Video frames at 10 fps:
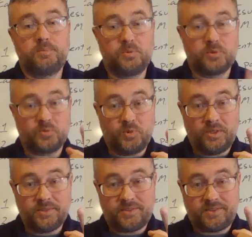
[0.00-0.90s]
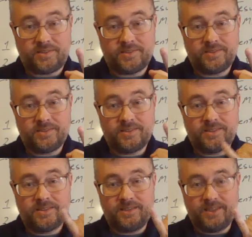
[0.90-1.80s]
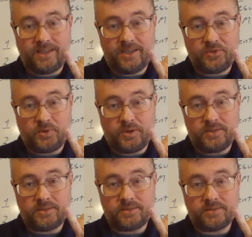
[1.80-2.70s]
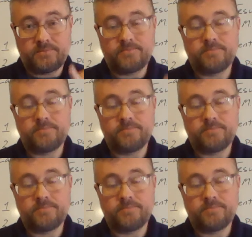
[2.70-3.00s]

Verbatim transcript: Born once, you die twice.